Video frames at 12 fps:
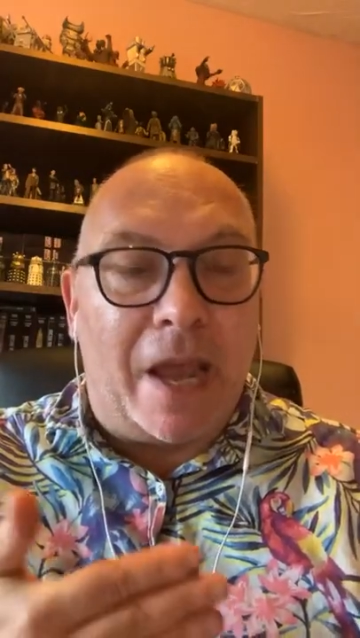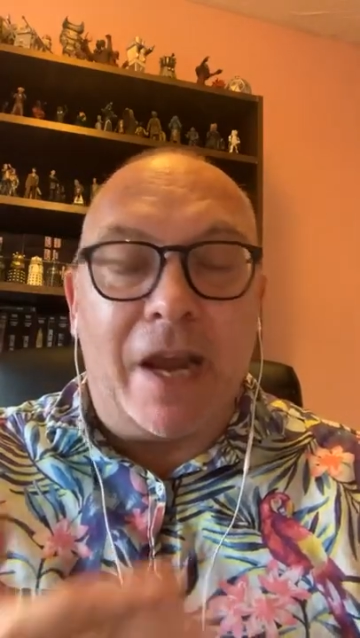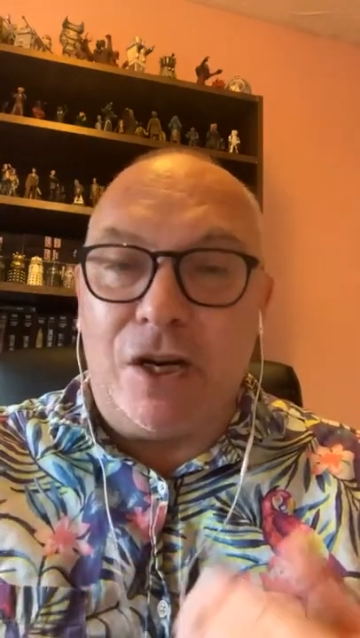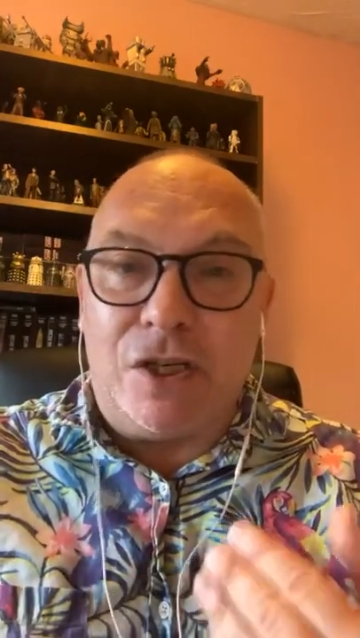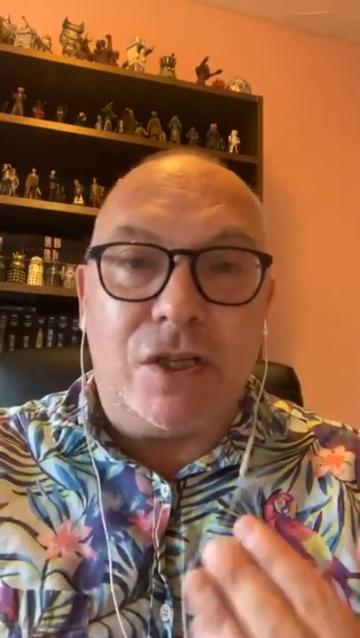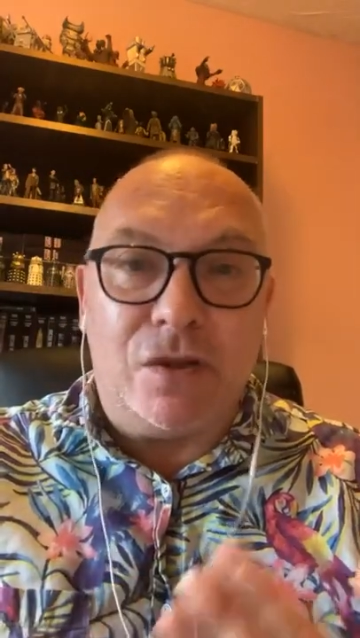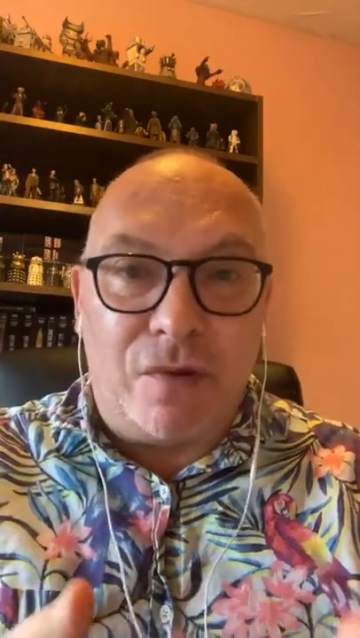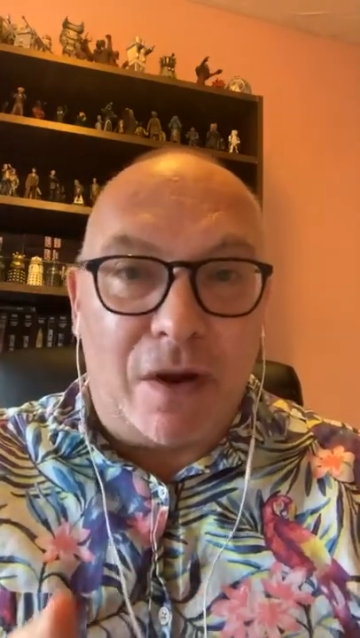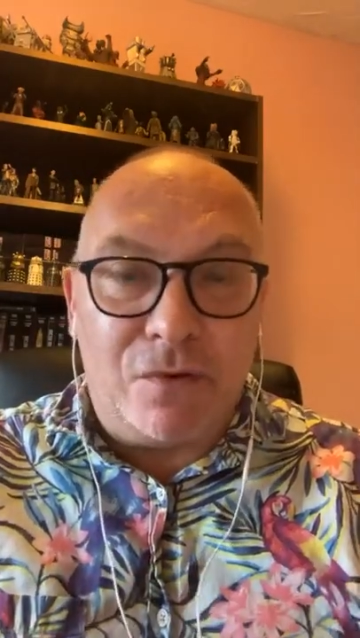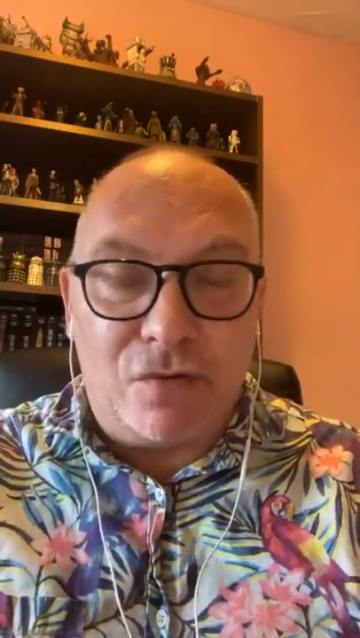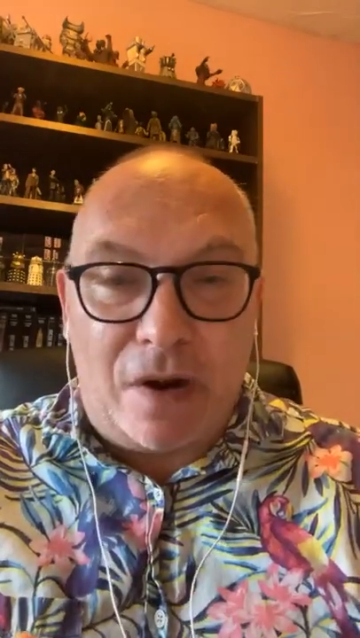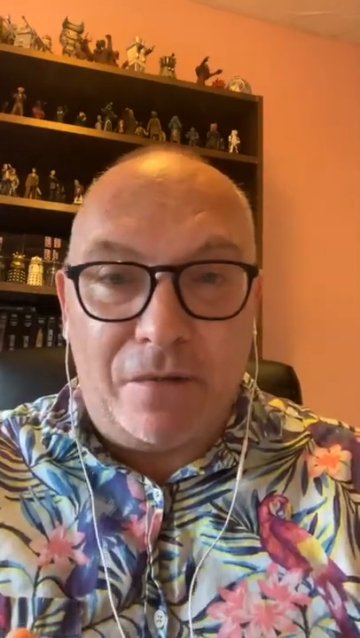anxious
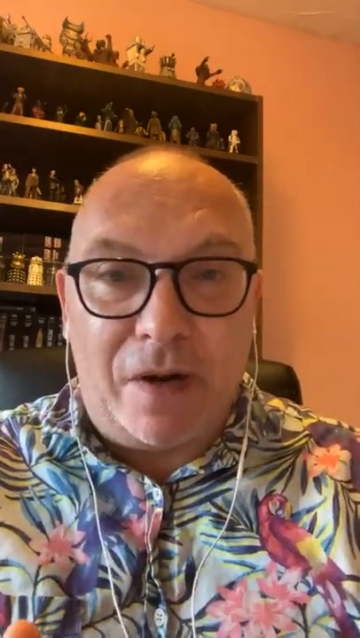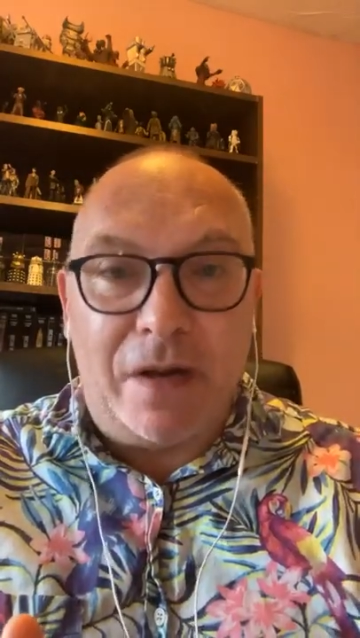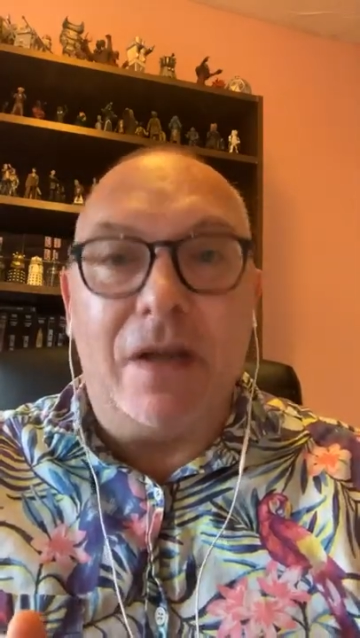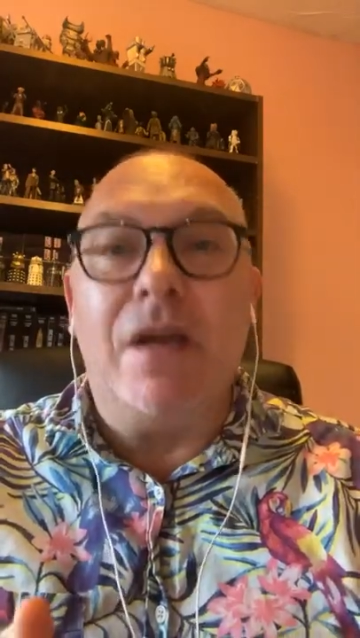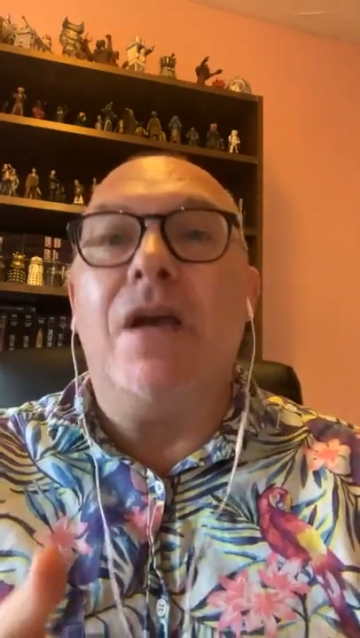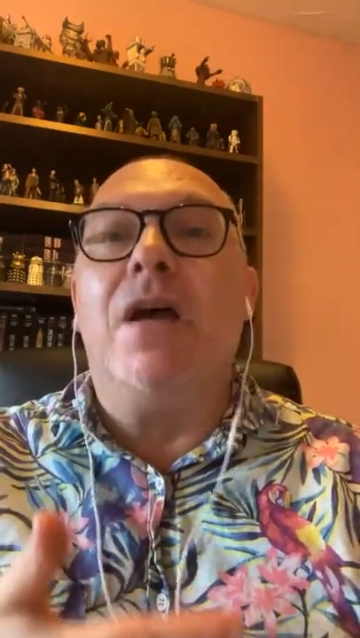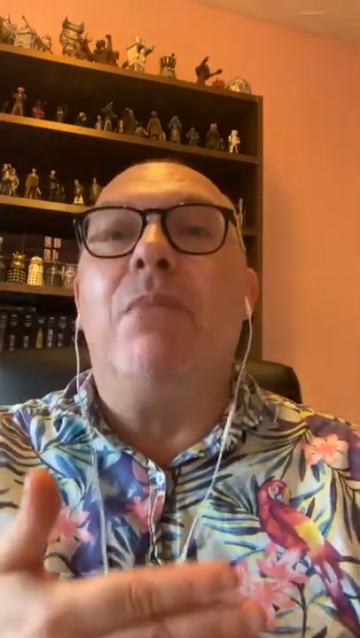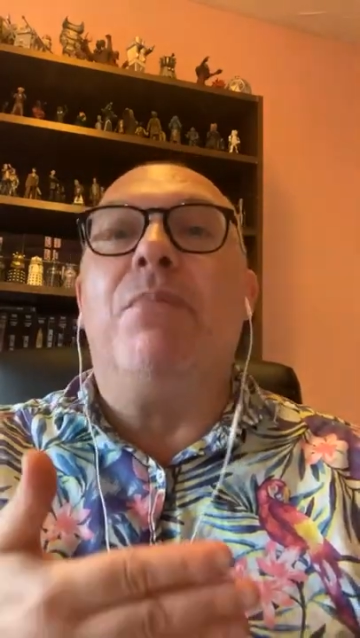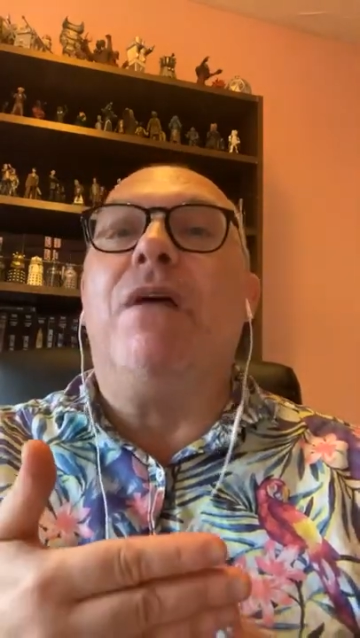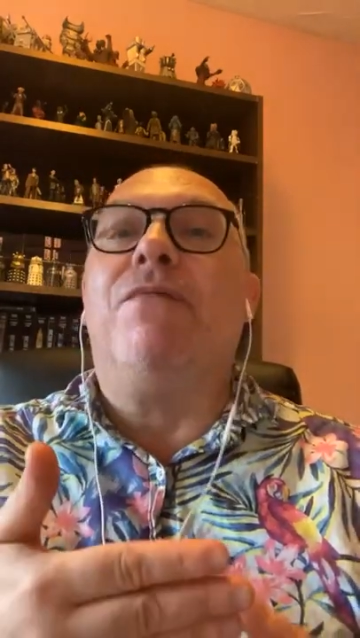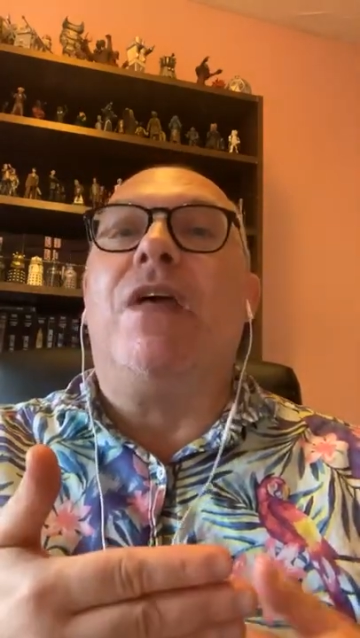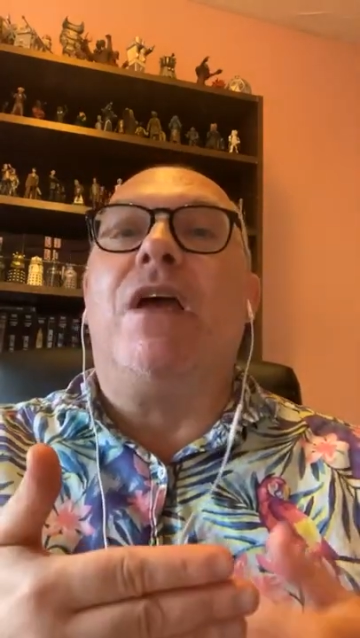around traveling,
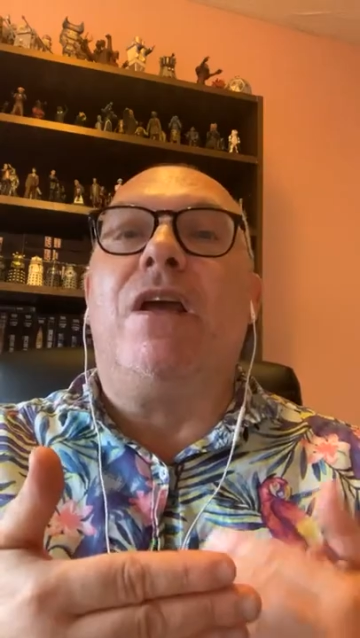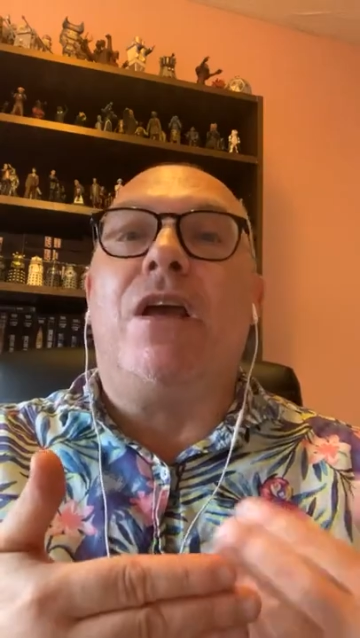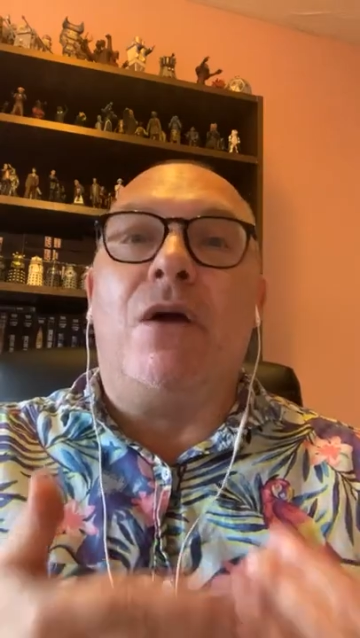but if they're